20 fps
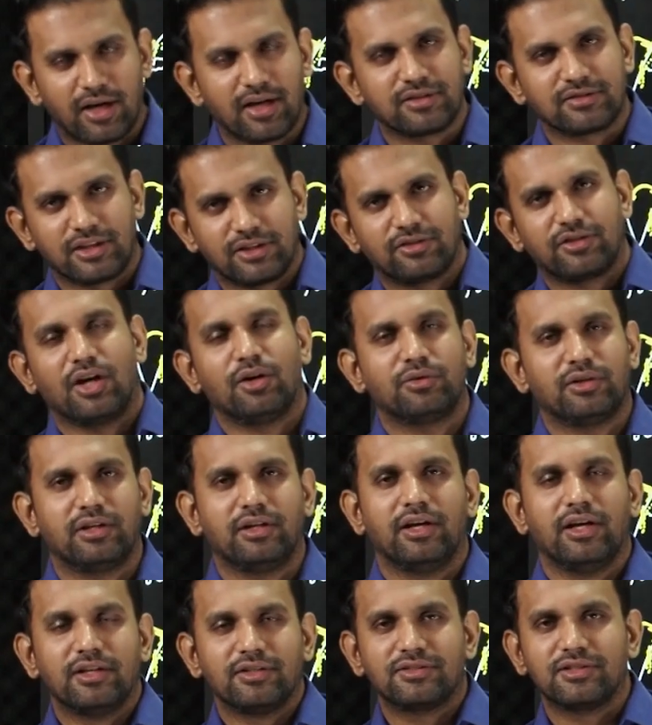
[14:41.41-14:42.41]
ask. That is how
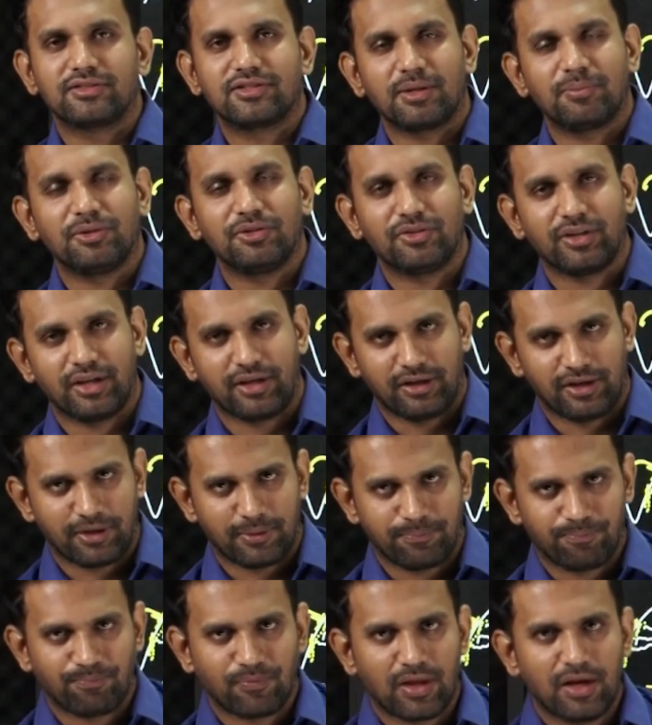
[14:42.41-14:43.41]
the system is there
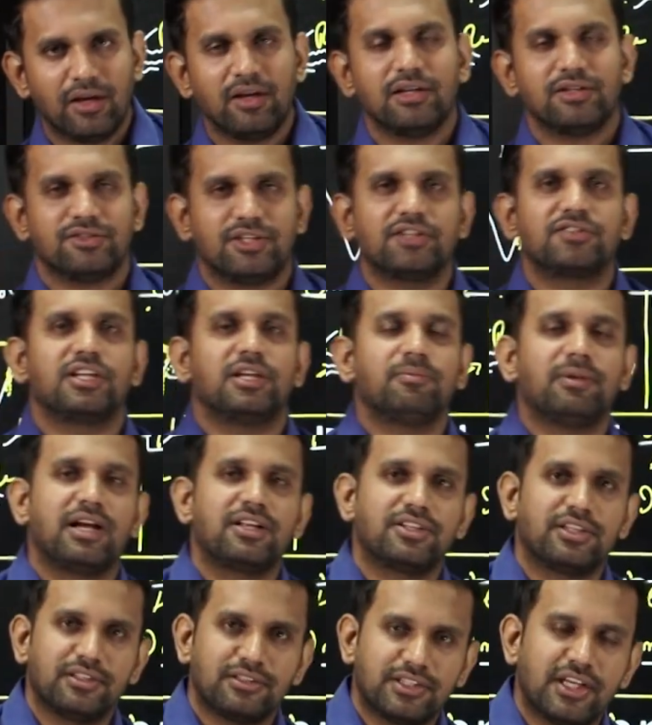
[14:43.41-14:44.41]
here. Just
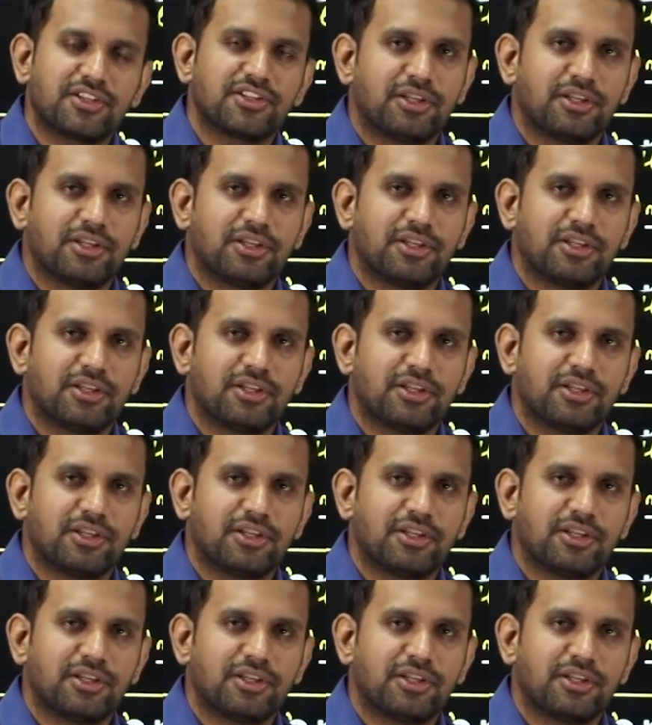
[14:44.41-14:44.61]
imagine,